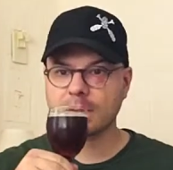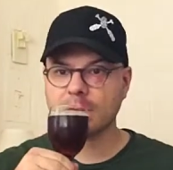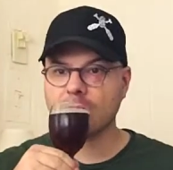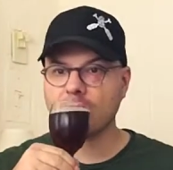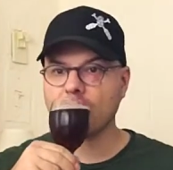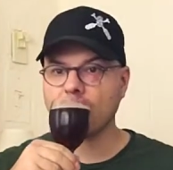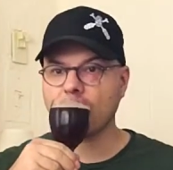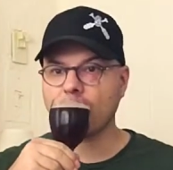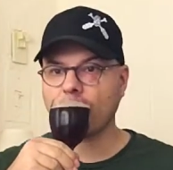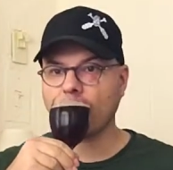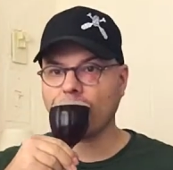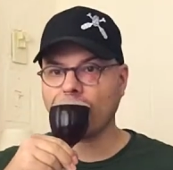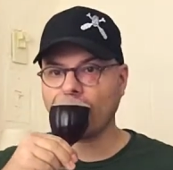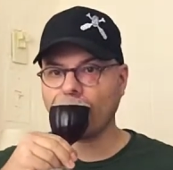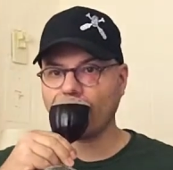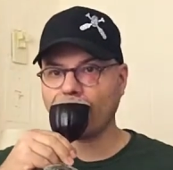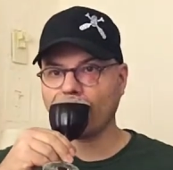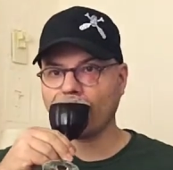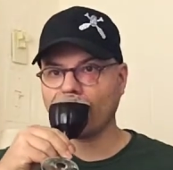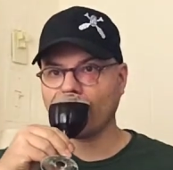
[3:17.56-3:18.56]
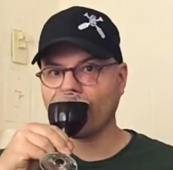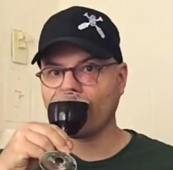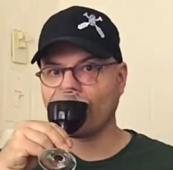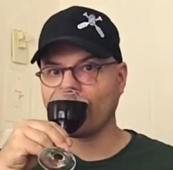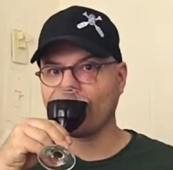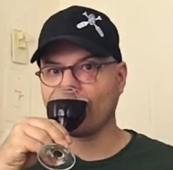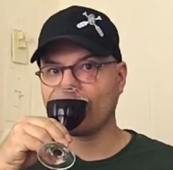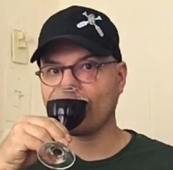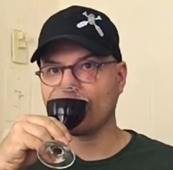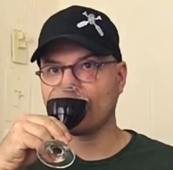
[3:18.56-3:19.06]

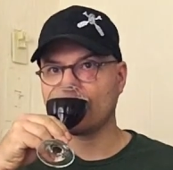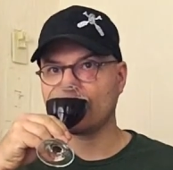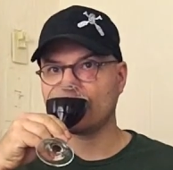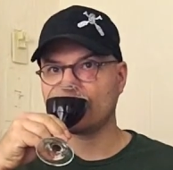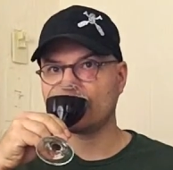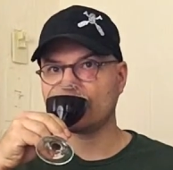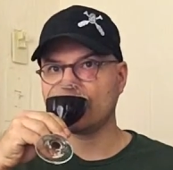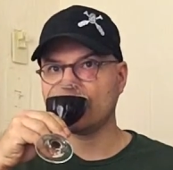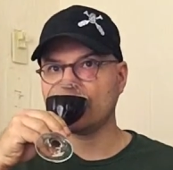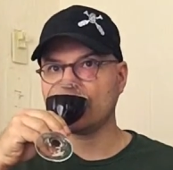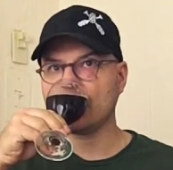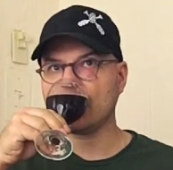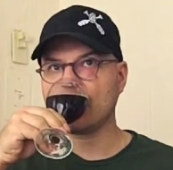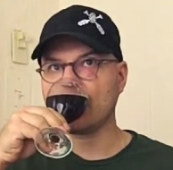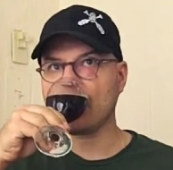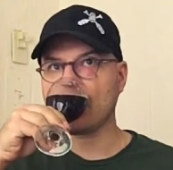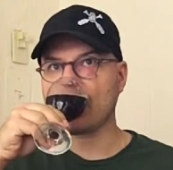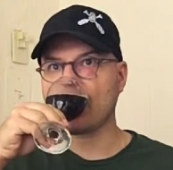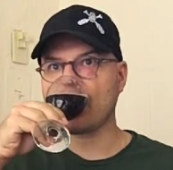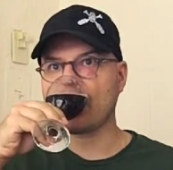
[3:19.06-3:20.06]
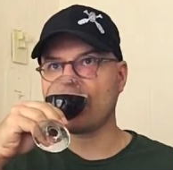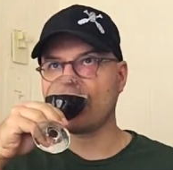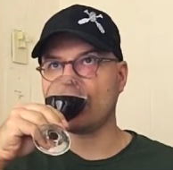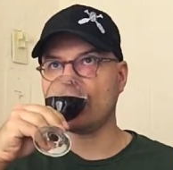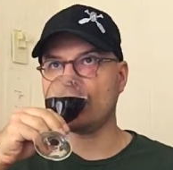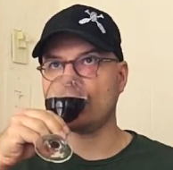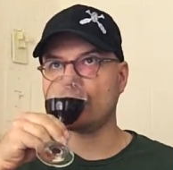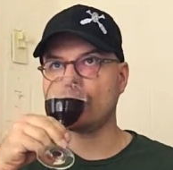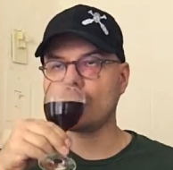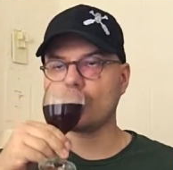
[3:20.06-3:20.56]

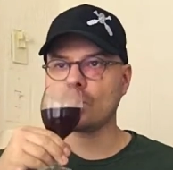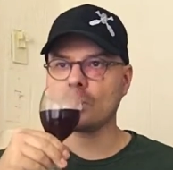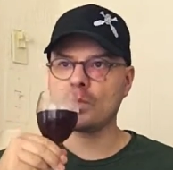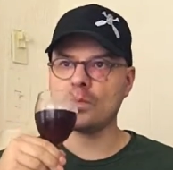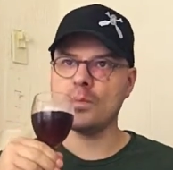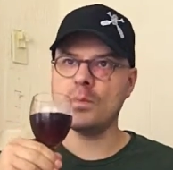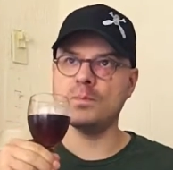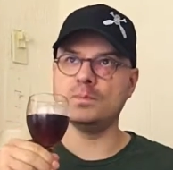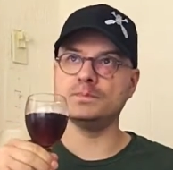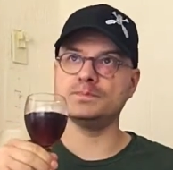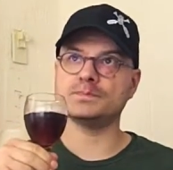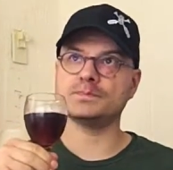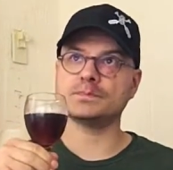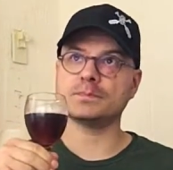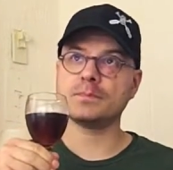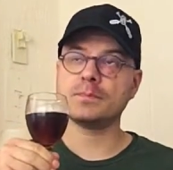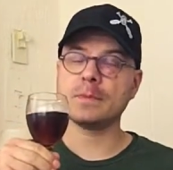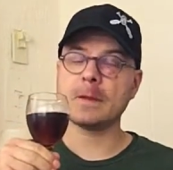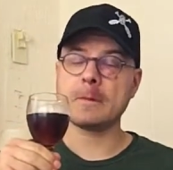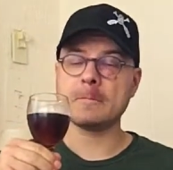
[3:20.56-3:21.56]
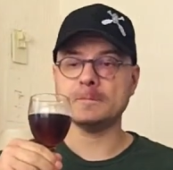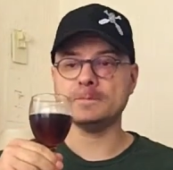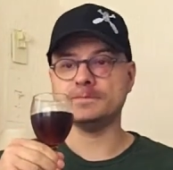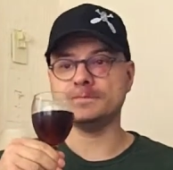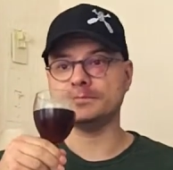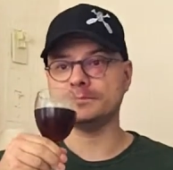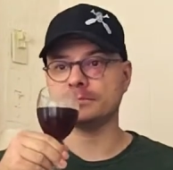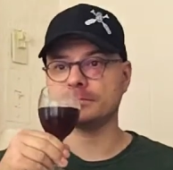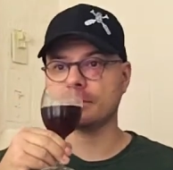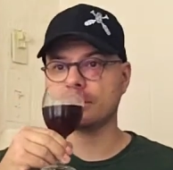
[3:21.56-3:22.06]

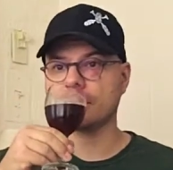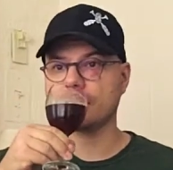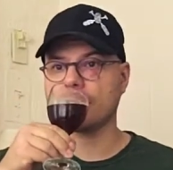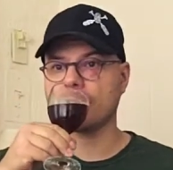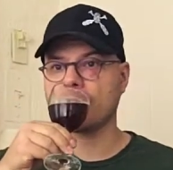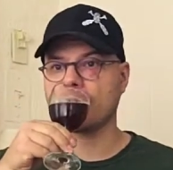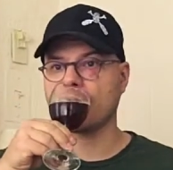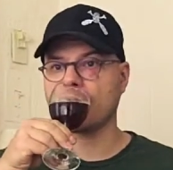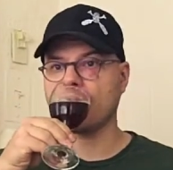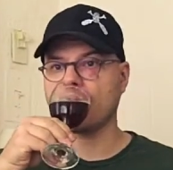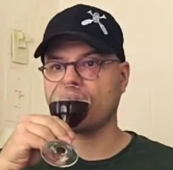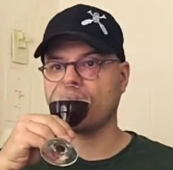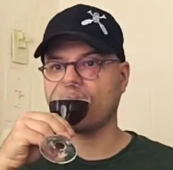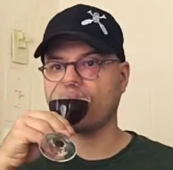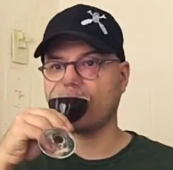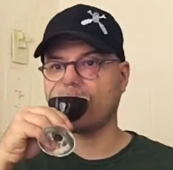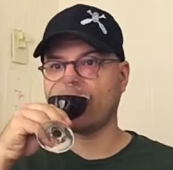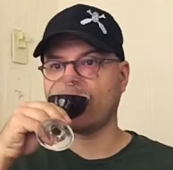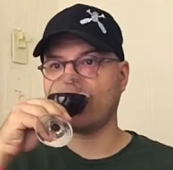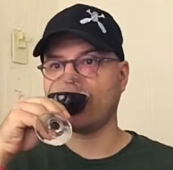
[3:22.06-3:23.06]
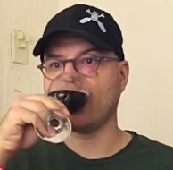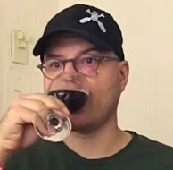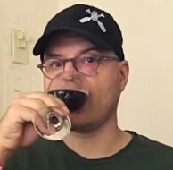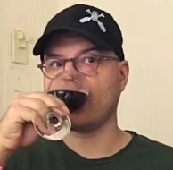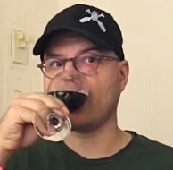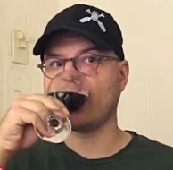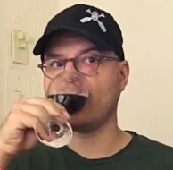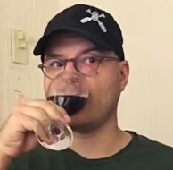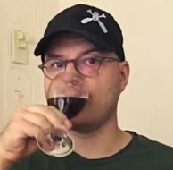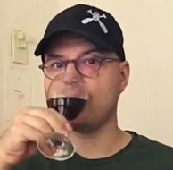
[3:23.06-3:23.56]

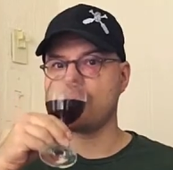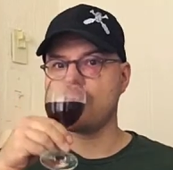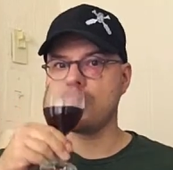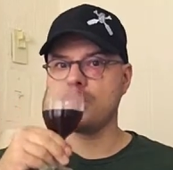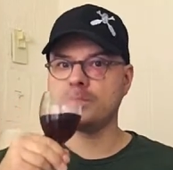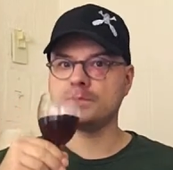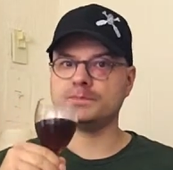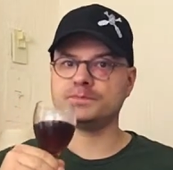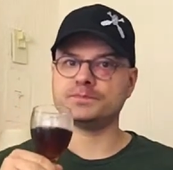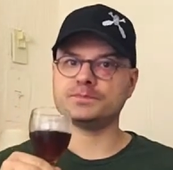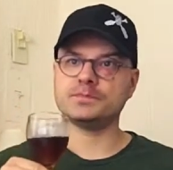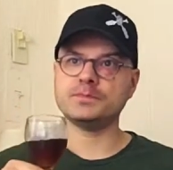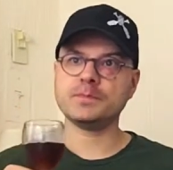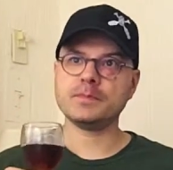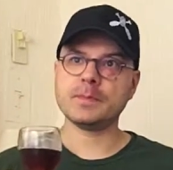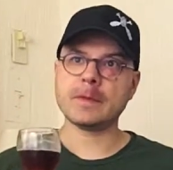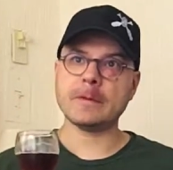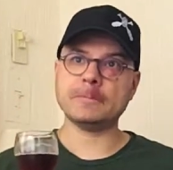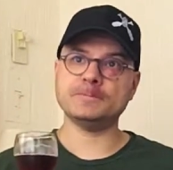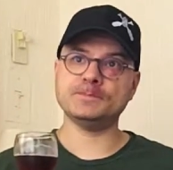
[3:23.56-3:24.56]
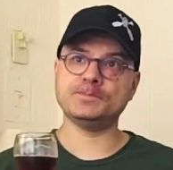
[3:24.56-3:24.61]
No one is speaking in this clip.